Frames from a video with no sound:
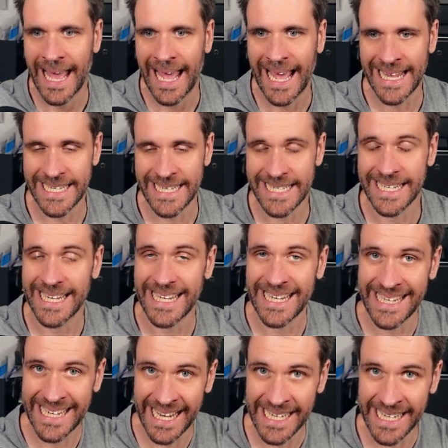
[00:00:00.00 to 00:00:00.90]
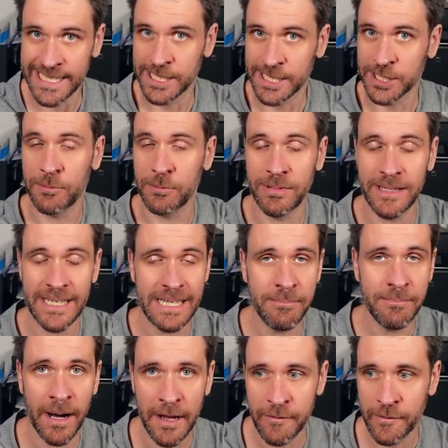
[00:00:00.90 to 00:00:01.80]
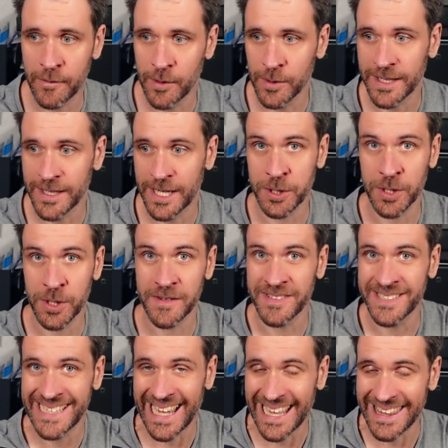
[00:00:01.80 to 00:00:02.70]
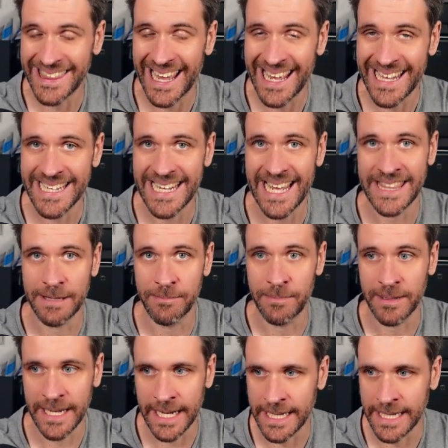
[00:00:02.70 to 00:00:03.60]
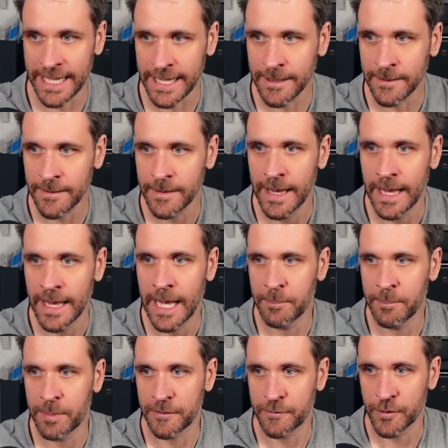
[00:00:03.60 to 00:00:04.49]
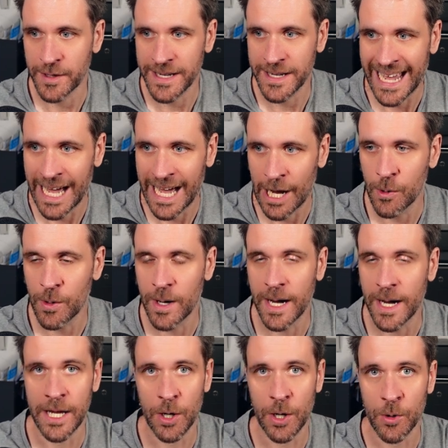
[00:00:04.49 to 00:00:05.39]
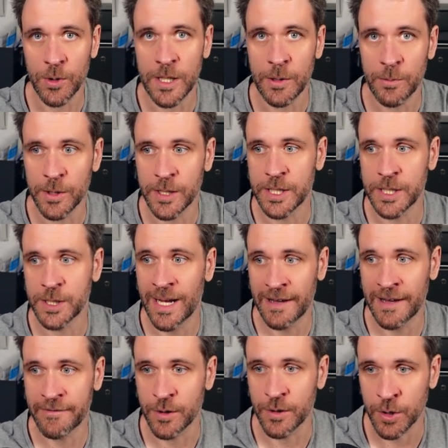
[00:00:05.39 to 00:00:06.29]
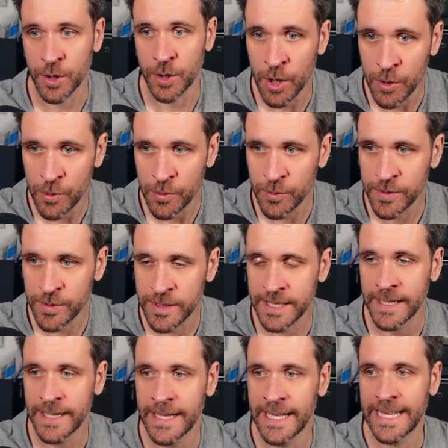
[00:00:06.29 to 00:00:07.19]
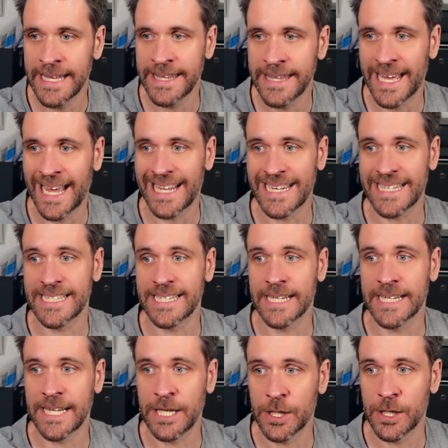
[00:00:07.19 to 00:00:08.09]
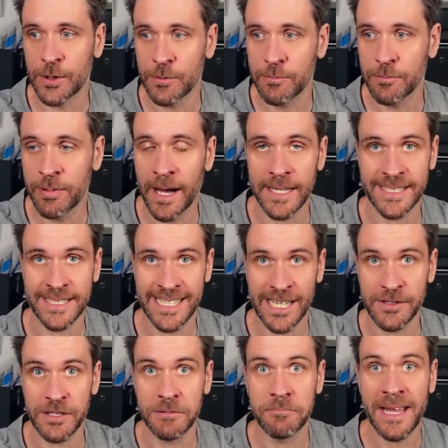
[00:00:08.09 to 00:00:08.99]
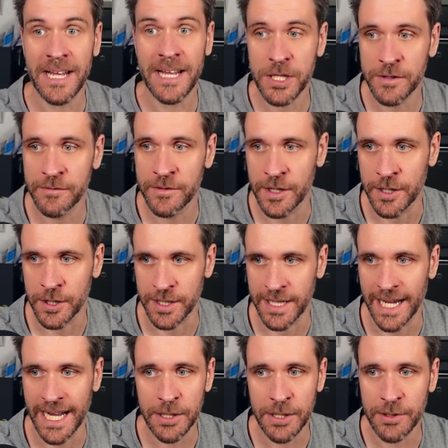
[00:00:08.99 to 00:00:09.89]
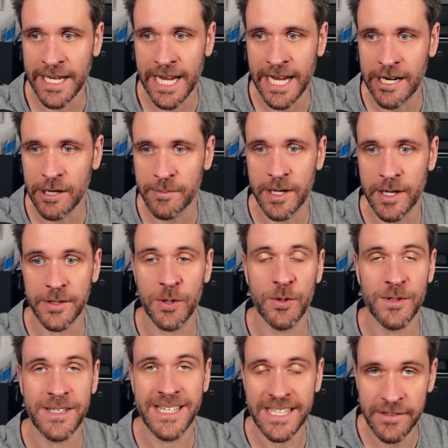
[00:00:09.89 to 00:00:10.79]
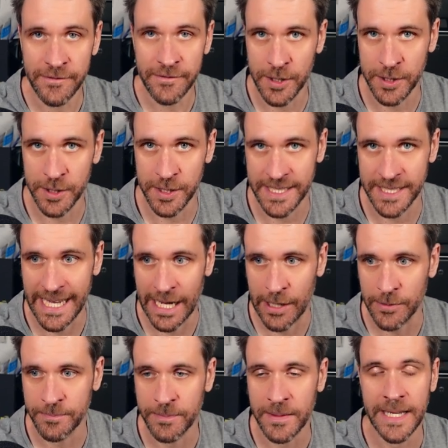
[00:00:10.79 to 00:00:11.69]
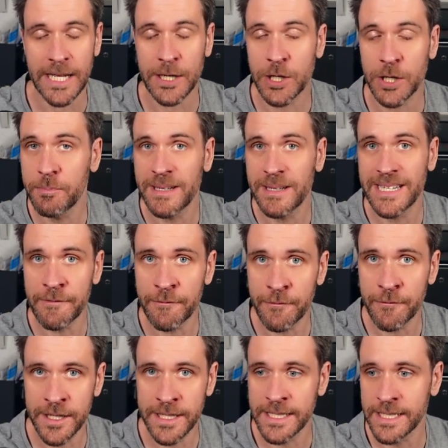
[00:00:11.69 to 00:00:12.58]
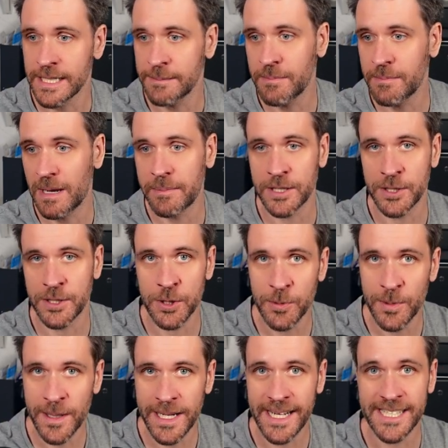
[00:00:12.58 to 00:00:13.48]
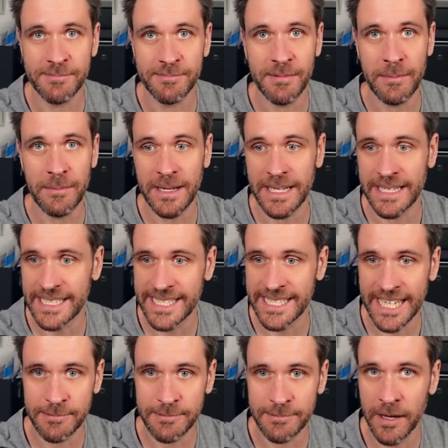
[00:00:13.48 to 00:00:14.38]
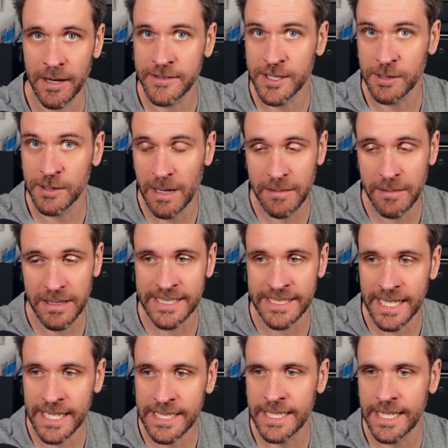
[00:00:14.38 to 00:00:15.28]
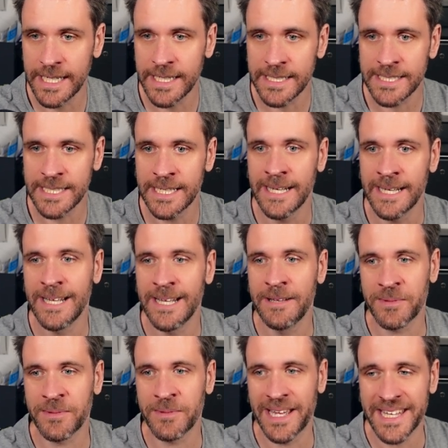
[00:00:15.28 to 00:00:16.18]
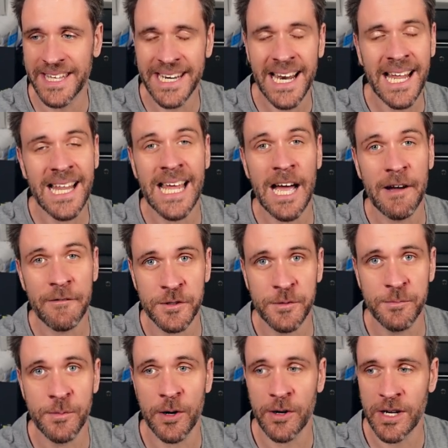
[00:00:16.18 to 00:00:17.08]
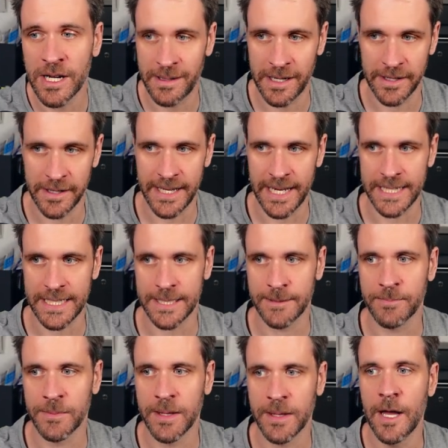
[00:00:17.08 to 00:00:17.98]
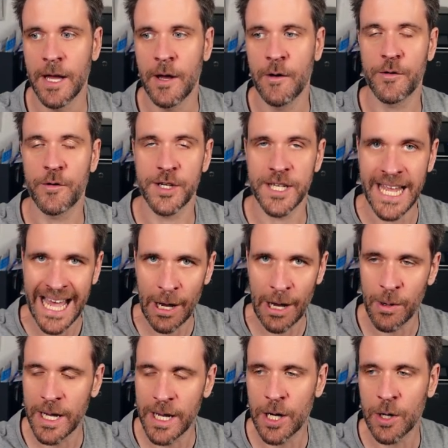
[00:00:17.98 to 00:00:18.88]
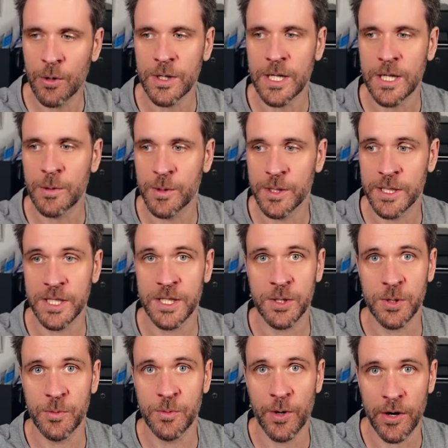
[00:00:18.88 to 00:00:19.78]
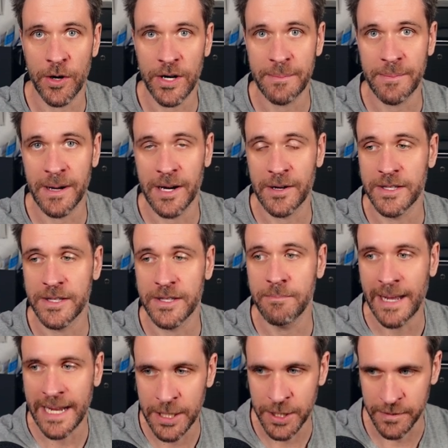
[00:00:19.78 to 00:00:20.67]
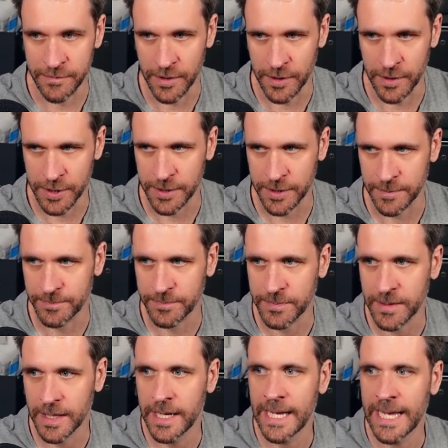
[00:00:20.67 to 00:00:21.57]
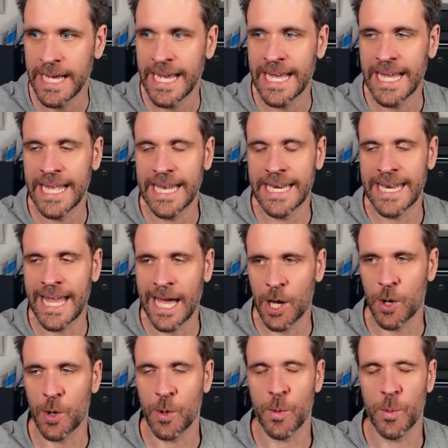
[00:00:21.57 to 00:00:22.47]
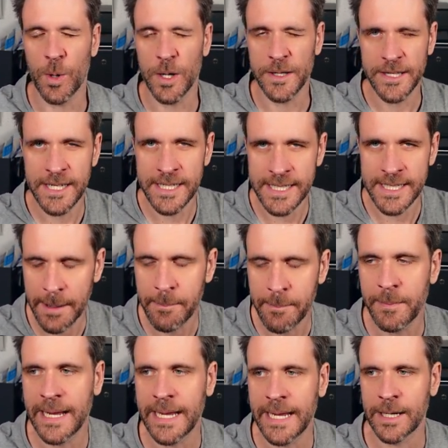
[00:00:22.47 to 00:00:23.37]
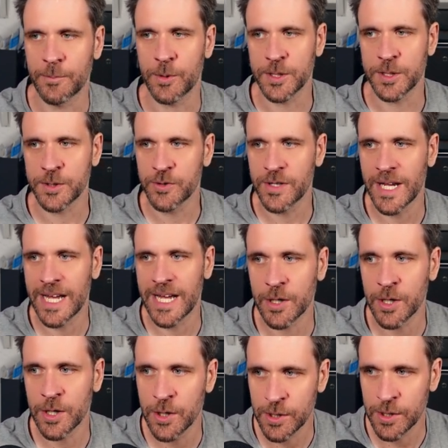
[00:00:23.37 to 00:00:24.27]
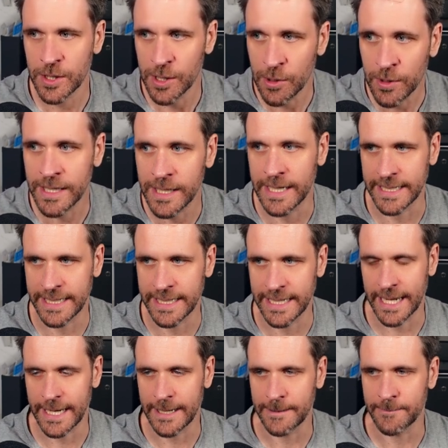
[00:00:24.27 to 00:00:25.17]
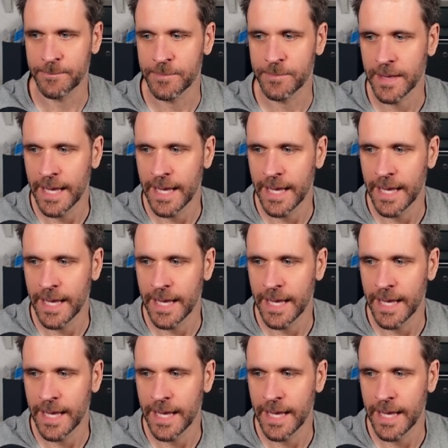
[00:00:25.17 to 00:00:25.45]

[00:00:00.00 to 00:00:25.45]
And yes, it's completely my fault. I should have said that at the beginning. But for now, I only want to have the code that, passes out the major version. I don't care about all the other versions now. It could be different, maybe in 2 weeks, maybe in 6 months, or maybe in 6 years. And then I'll have to worry about that. For now, I only want to worry about the major version. Now, what does that mean? What could our code look like again?